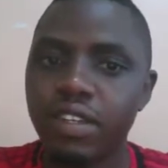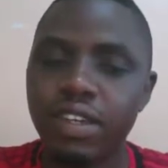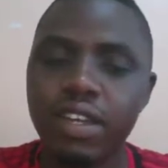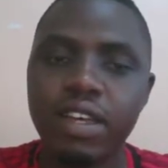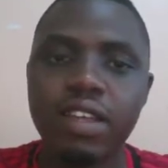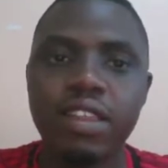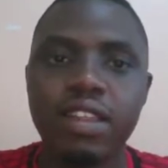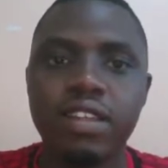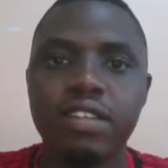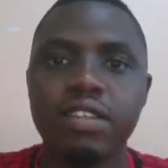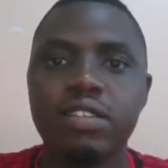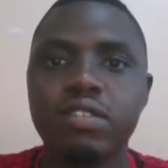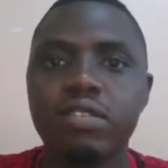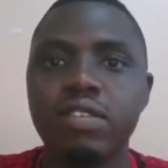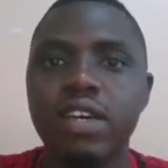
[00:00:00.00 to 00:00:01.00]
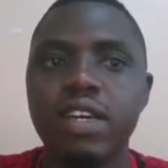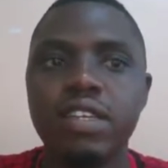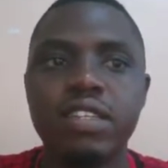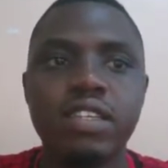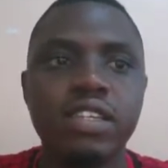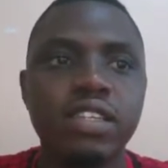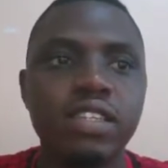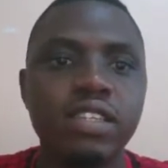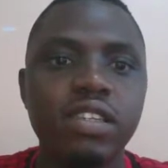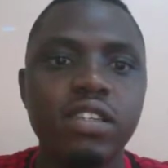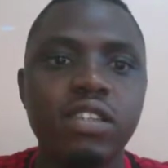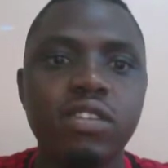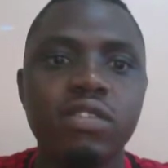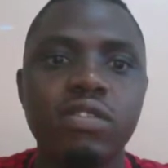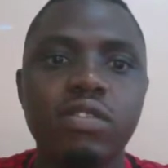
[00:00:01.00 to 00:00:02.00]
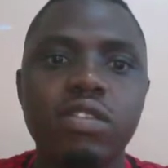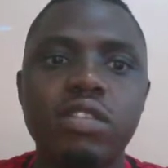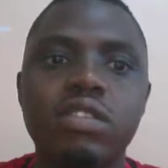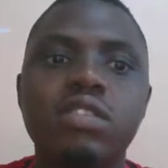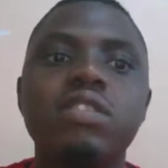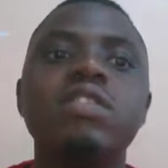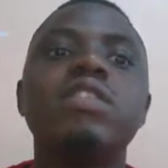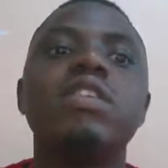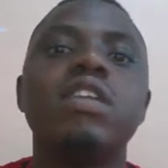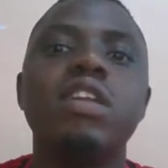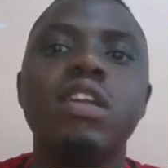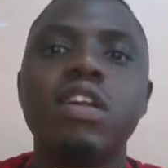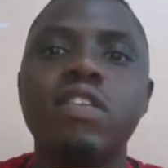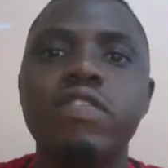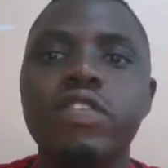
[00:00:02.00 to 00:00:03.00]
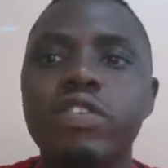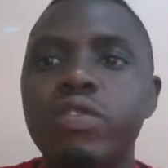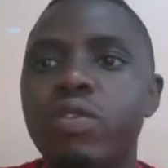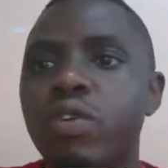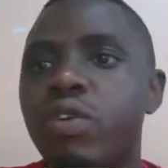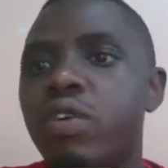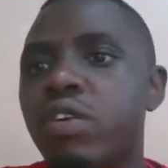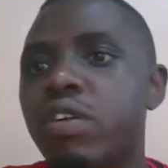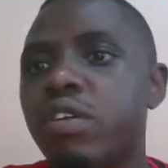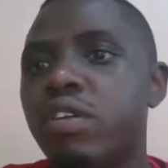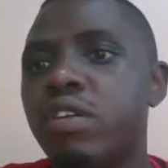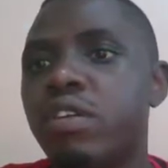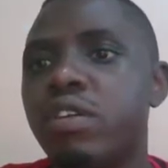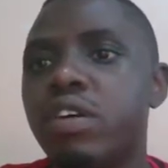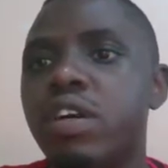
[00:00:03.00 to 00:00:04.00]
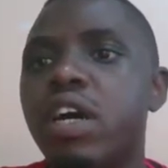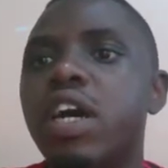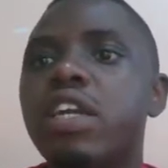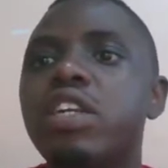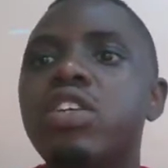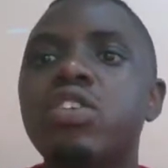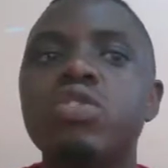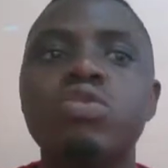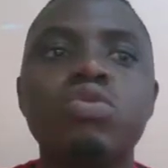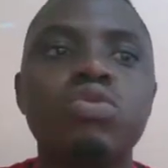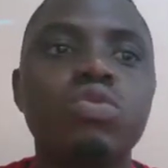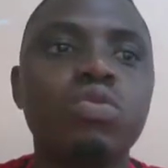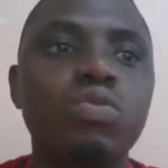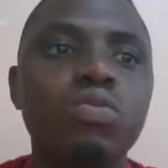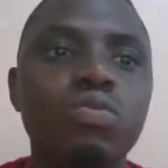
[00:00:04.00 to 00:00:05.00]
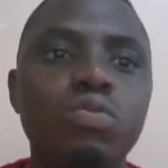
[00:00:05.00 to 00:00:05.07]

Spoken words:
like that. So guys, stay tuned. Love you all. Adios,